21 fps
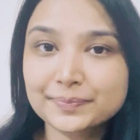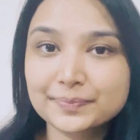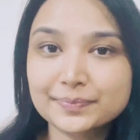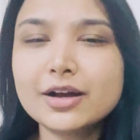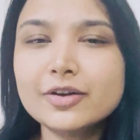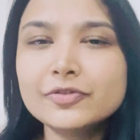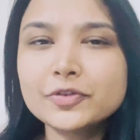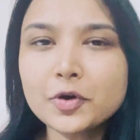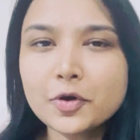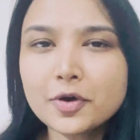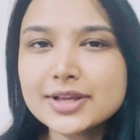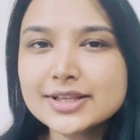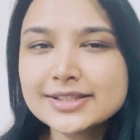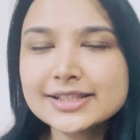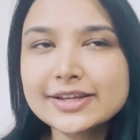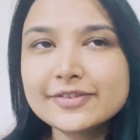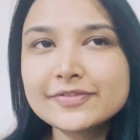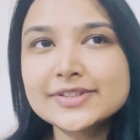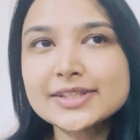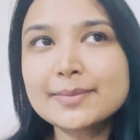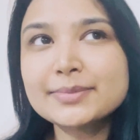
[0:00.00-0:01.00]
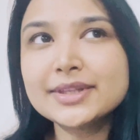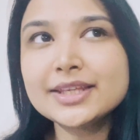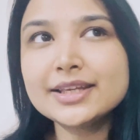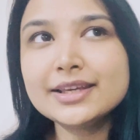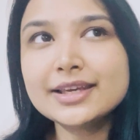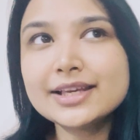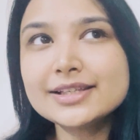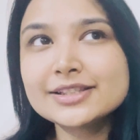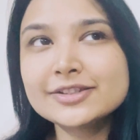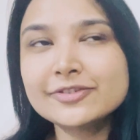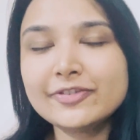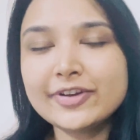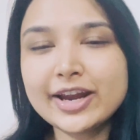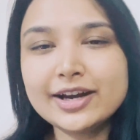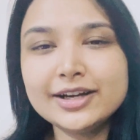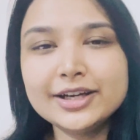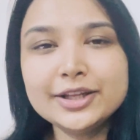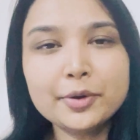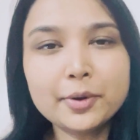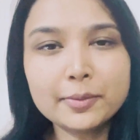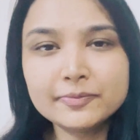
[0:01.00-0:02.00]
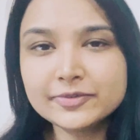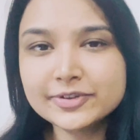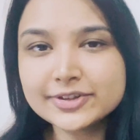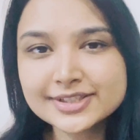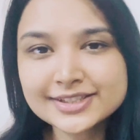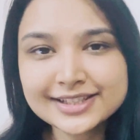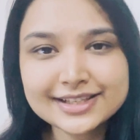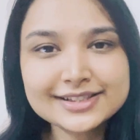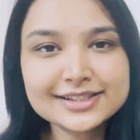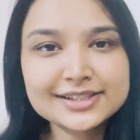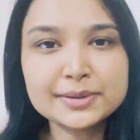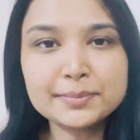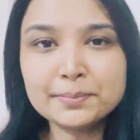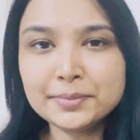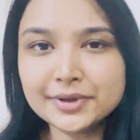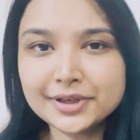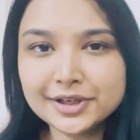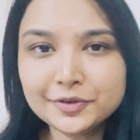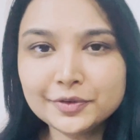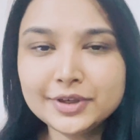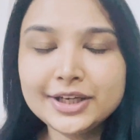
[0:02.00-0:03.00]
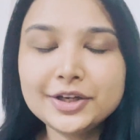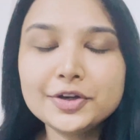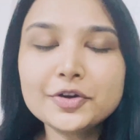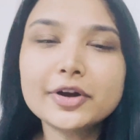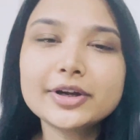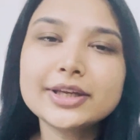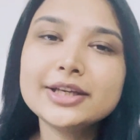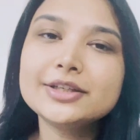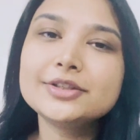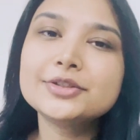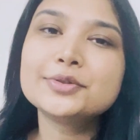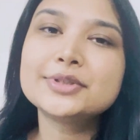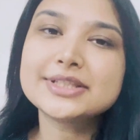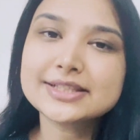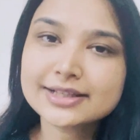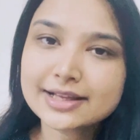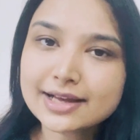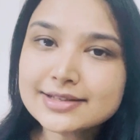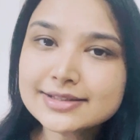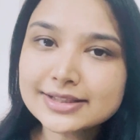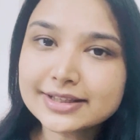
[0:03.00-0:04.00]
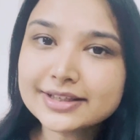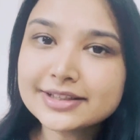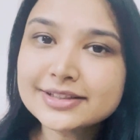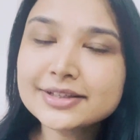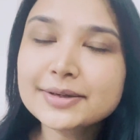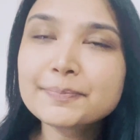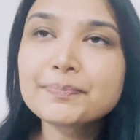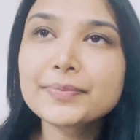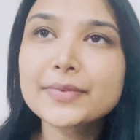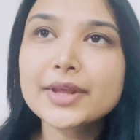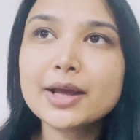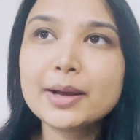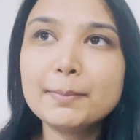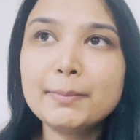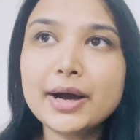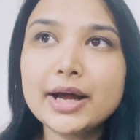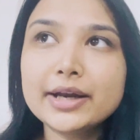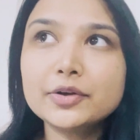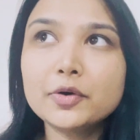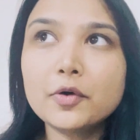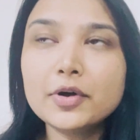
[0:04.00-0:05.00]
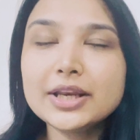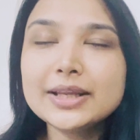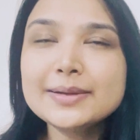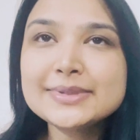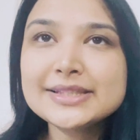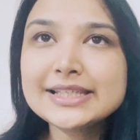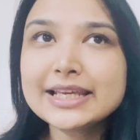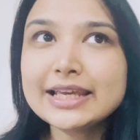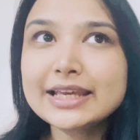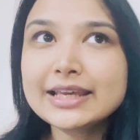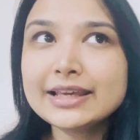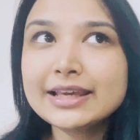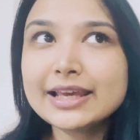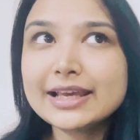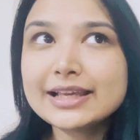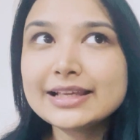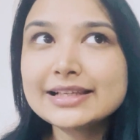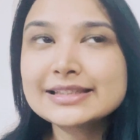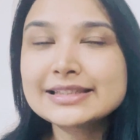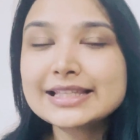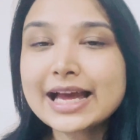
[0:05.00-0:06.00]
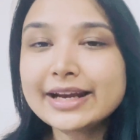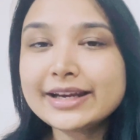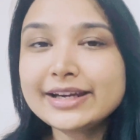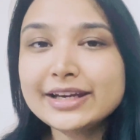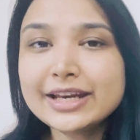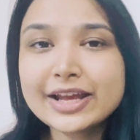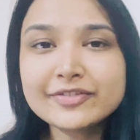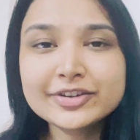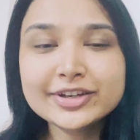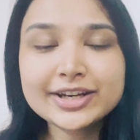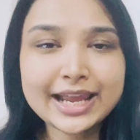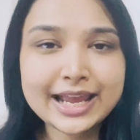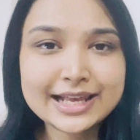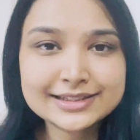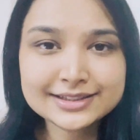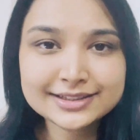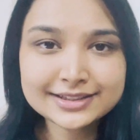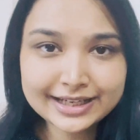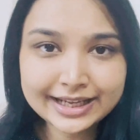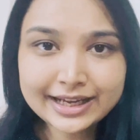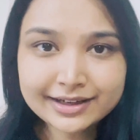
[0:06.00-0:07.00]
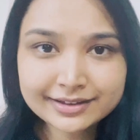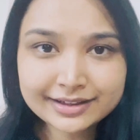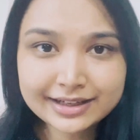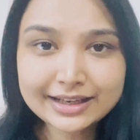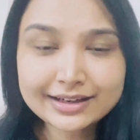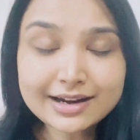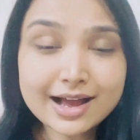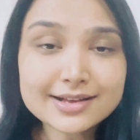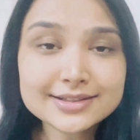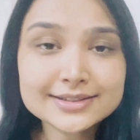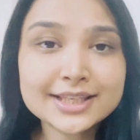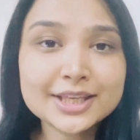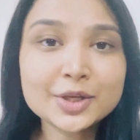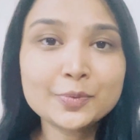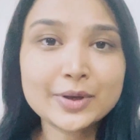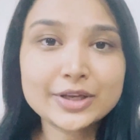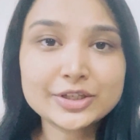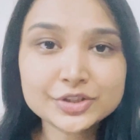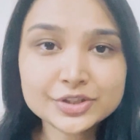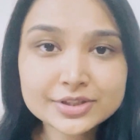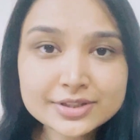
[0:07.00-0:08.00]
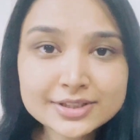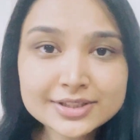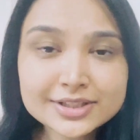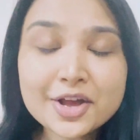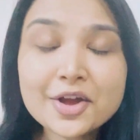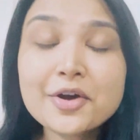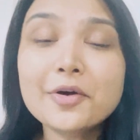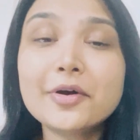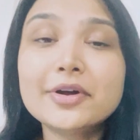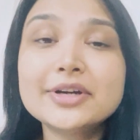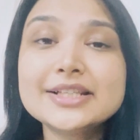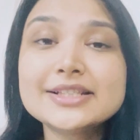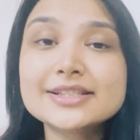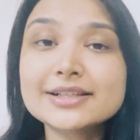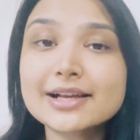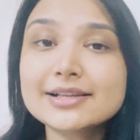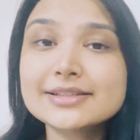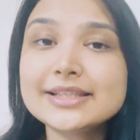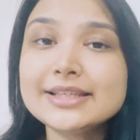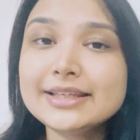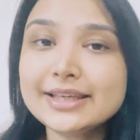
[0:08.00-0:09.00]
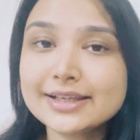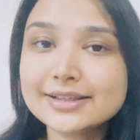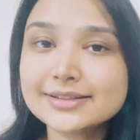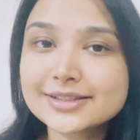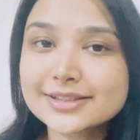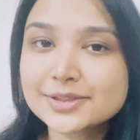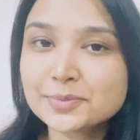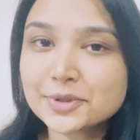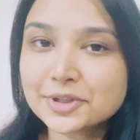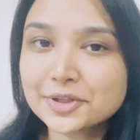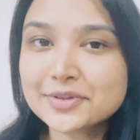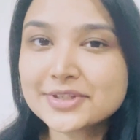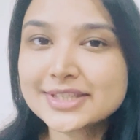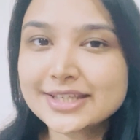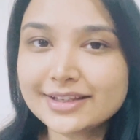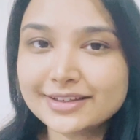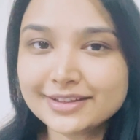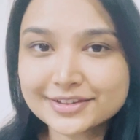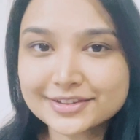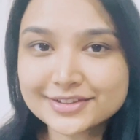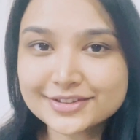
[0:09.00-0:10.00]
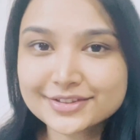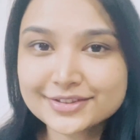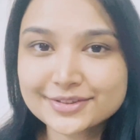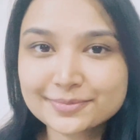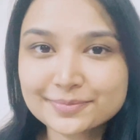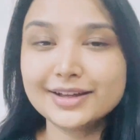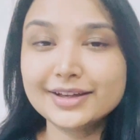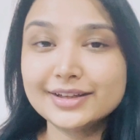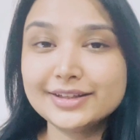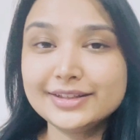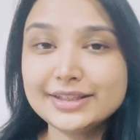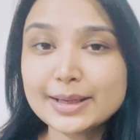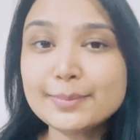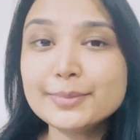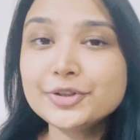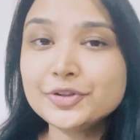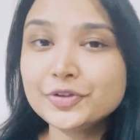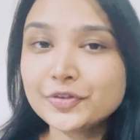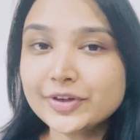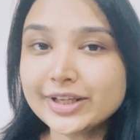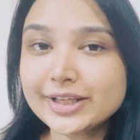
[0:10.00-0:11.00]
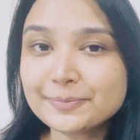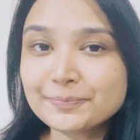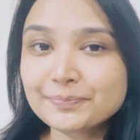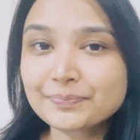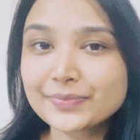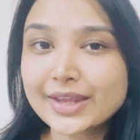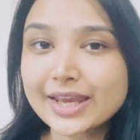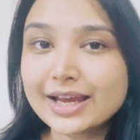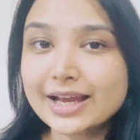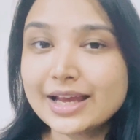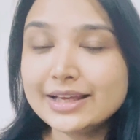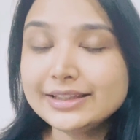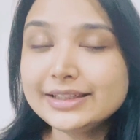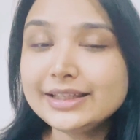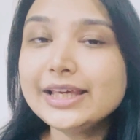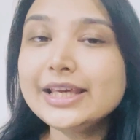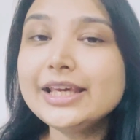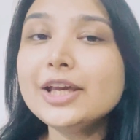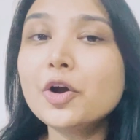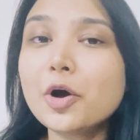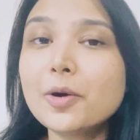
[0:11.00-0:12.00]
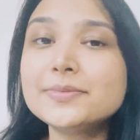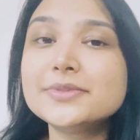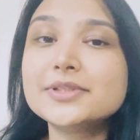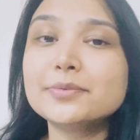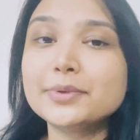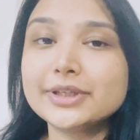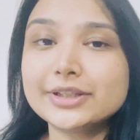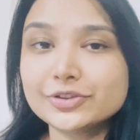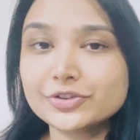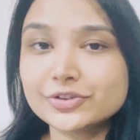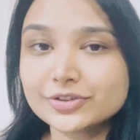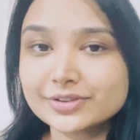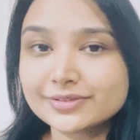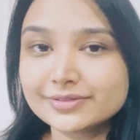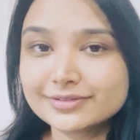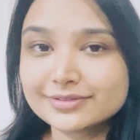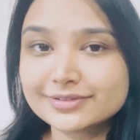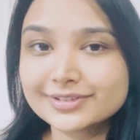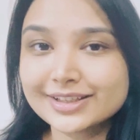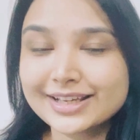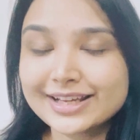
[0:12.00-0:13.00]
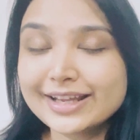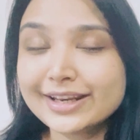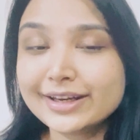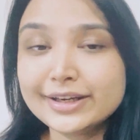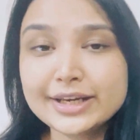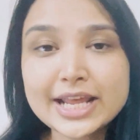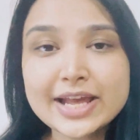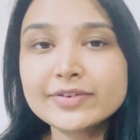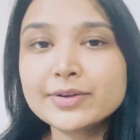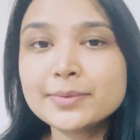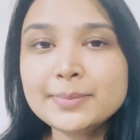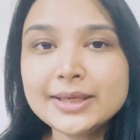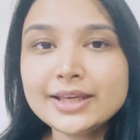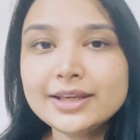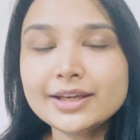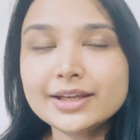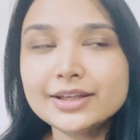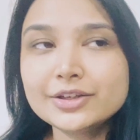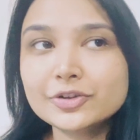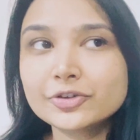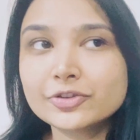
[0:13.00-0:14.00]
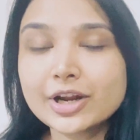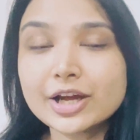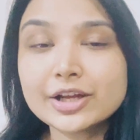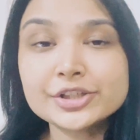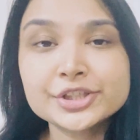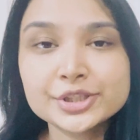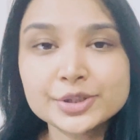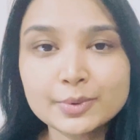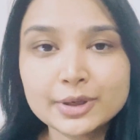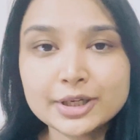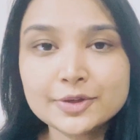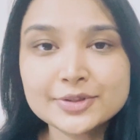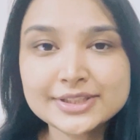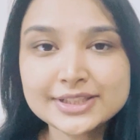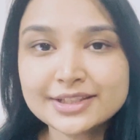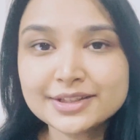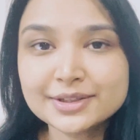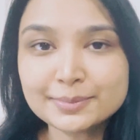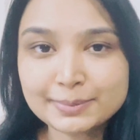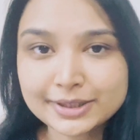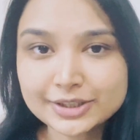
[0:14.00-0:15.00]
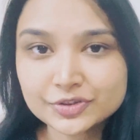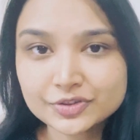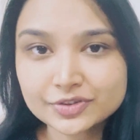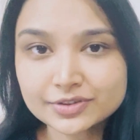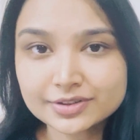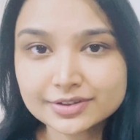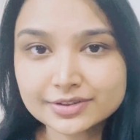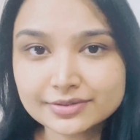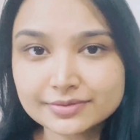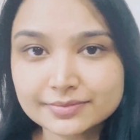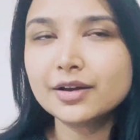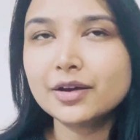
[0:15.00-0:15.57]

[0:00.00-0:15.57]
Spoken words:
Of course, if something is fairly obvious and simple, you need not need to discuss it. But all I'm saying is that never hesitate in asking questions or discussing cases with your seniors. Number three, key observation. Never be in a rush when you're seeing a patient.